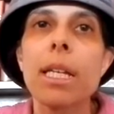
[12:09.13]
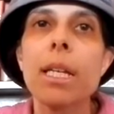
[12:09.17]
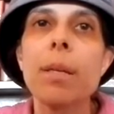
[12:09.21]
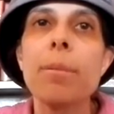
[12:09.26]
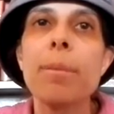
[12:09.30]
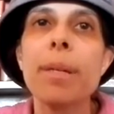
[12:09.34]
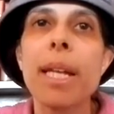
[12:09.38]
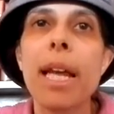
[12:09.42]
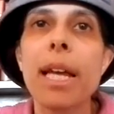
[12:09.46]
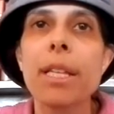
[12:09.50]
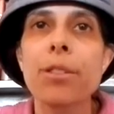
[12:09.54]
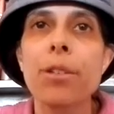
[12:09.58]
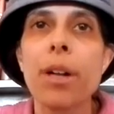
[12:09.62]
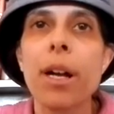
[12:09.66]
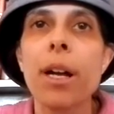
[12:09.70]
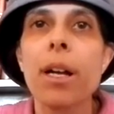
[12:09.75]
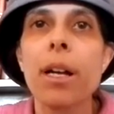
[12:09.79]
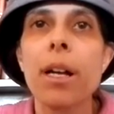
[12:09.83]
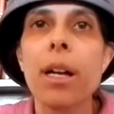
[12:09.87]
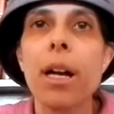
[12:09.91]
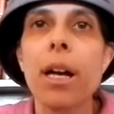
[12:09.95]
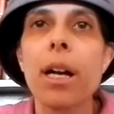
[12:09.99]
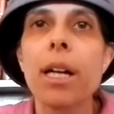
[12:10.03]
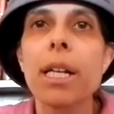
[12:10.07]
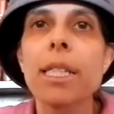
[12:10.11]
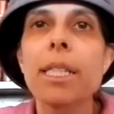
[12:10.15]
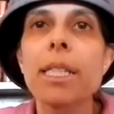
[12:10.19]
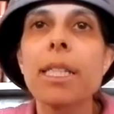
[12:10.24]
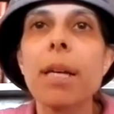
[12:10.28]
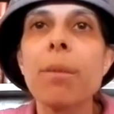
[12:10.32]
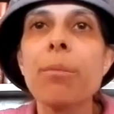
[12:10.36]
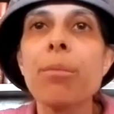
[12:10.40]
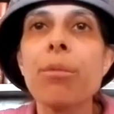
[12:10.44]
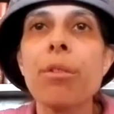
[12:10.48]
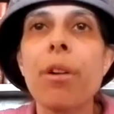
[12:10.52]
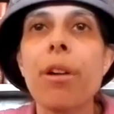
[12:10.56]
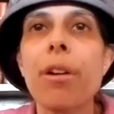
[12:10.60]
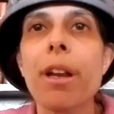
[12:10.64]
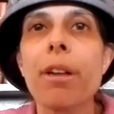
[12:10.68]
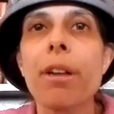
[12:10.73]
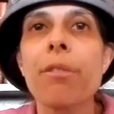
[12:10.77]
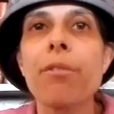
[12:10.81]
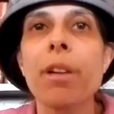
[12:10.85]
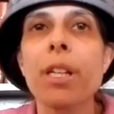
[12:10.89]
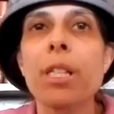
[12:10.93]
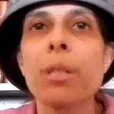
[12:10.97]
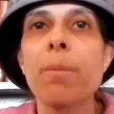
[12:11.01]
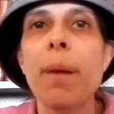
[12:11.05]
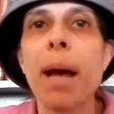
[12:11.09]
Ibn Ezra, a contemporary
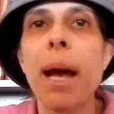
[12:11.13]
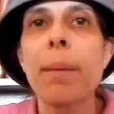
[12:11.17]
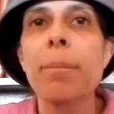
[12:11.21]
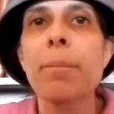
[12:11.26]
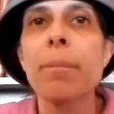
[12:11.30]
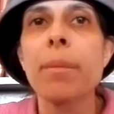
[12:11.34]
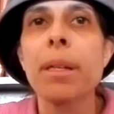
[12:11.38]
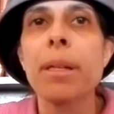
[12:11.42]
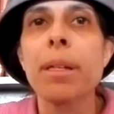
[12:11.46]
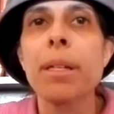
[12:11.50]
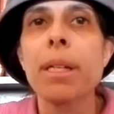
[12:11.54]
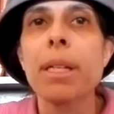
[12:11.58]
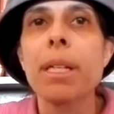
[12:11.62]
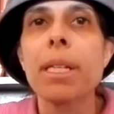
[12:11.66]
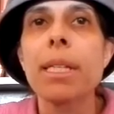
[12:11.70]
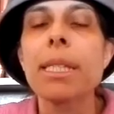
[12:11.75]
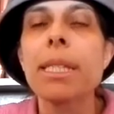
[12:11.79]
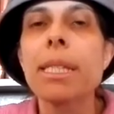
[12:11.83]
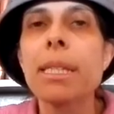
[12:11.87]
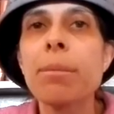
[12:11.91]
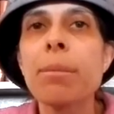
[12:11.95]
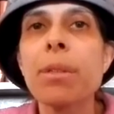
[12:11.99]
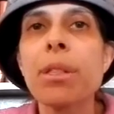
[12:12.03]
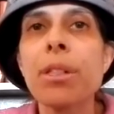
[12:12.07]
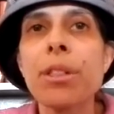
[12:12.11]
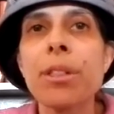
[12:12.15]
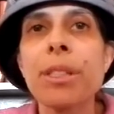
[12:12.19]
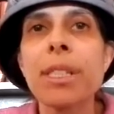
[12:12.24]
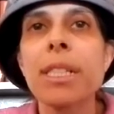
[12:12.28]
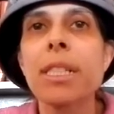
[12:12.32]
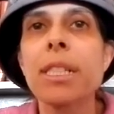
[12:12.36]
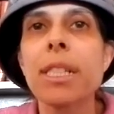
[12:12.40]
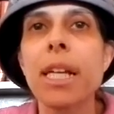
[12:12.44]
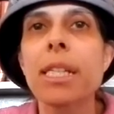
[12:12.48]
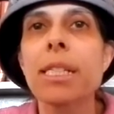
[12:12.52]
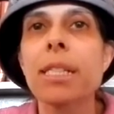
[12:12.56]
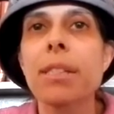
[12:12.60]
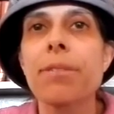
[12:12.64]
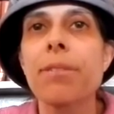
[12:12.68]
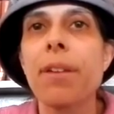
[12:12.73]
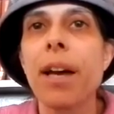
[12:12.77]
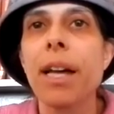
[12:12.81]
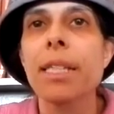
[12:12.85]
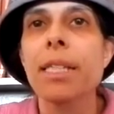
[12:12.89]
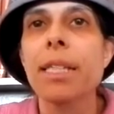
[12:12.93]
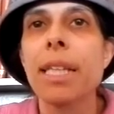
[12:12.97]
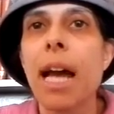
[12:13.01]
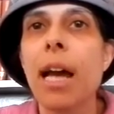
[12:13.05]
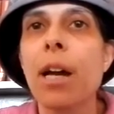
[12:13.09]
of Rushboim, similarly
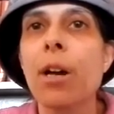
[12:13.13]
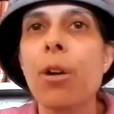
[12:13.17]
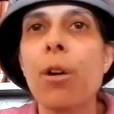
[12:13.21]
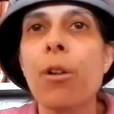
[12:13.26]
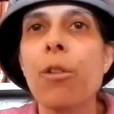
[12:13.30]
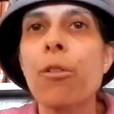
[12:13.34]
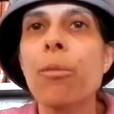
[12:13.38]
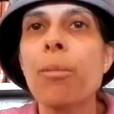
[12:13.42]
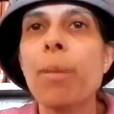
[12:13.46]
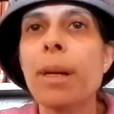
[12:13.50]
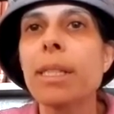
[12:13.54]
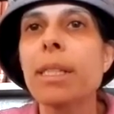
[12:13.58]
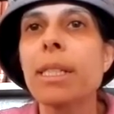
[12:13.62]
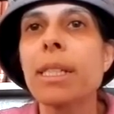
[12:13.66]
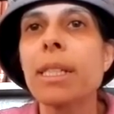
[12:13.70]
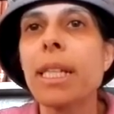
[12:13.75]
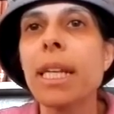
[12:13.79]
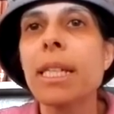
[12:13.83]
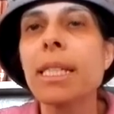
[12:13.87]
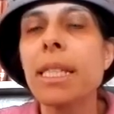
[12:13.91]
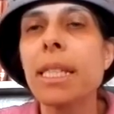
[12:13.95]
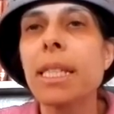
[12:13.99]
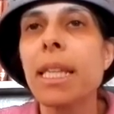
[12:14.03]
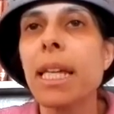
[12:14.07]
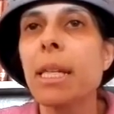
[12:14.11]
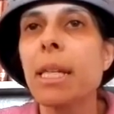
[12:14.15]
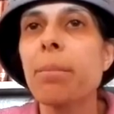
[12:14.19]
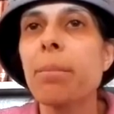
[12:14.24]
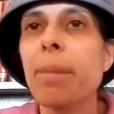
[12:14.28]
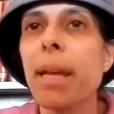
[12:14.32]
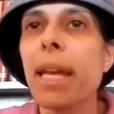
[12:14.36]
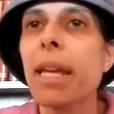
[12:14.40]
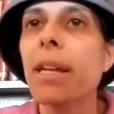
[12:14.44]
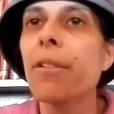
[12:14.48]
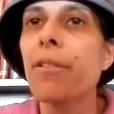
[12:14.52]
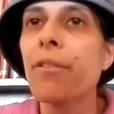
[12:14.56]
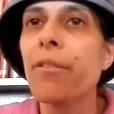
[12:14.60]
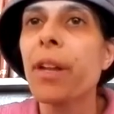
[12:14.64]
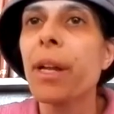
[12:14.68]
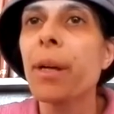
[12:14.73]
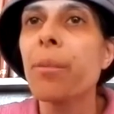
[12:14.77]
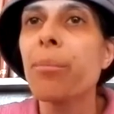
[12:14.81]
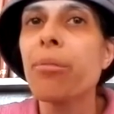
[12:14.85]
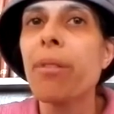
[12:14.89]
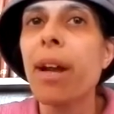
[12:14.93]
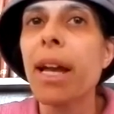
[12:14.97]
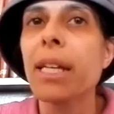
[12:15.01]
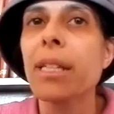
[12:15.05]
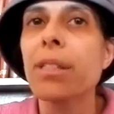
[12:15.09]
justifies Yaakov by suggesting that he paid a fair
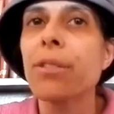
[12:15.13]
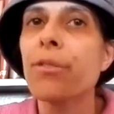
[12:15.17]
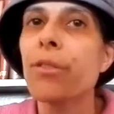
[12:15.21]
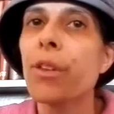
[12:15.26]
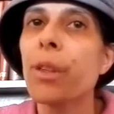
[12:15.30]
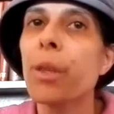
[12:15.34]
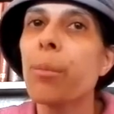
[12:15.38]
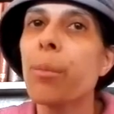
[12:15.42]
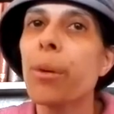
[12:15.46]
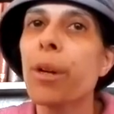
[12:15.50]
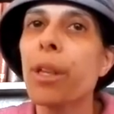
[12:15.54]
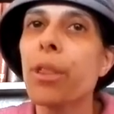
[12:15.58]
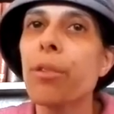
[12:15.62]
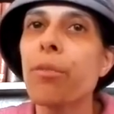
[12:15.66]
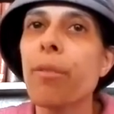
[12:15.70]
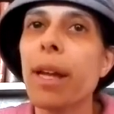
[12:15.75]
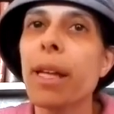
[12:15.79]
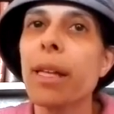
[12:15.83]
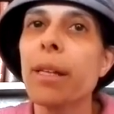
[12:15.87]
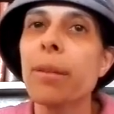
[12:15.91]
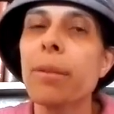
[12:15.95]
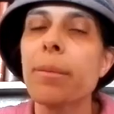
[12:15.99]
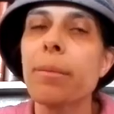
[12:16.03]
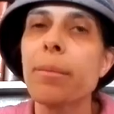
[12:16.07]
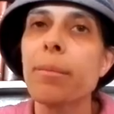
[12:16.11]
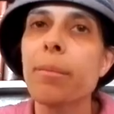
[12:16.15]
price for the birthright.